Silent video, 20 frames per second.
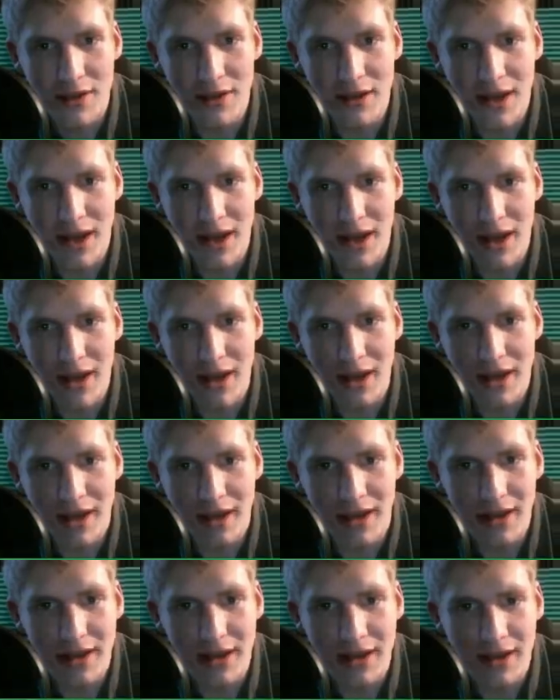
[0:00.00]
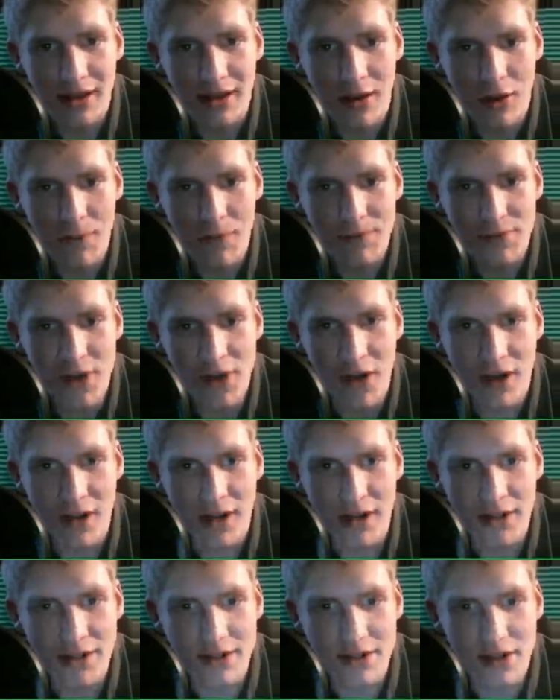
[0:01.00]
Okay. Oh,
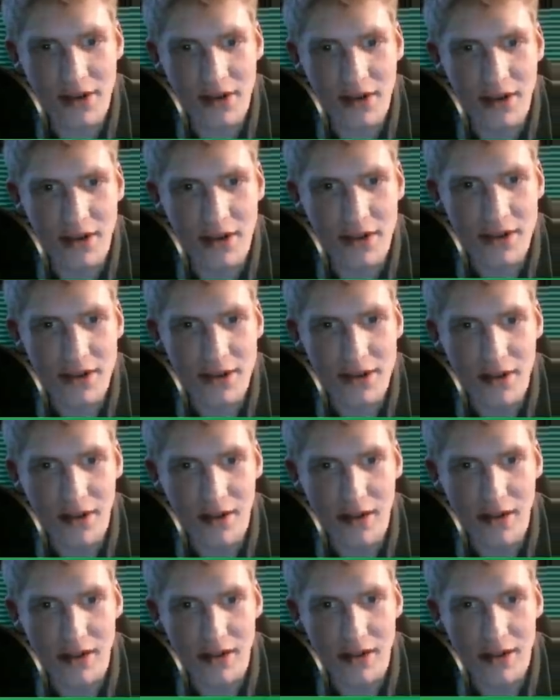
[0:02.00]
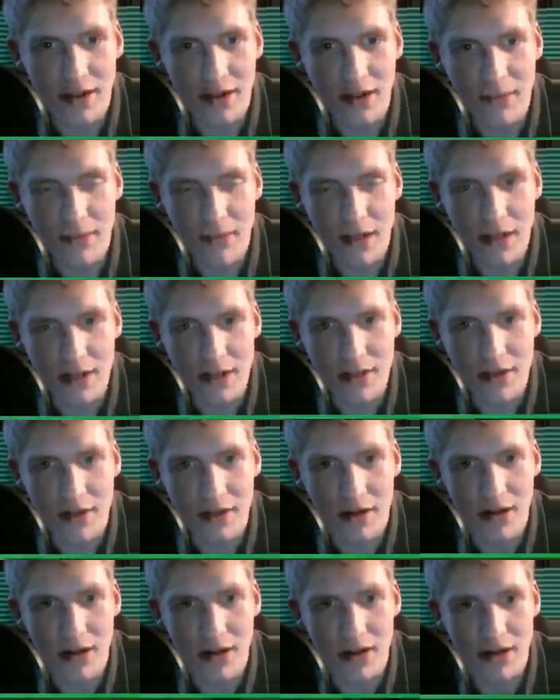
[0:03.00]
sorry, sorry, sorry. I didn't mean to hit your
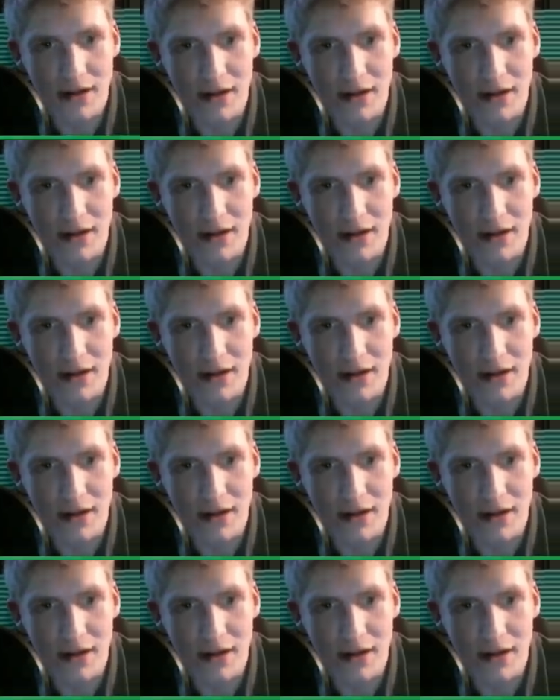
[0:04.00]
car.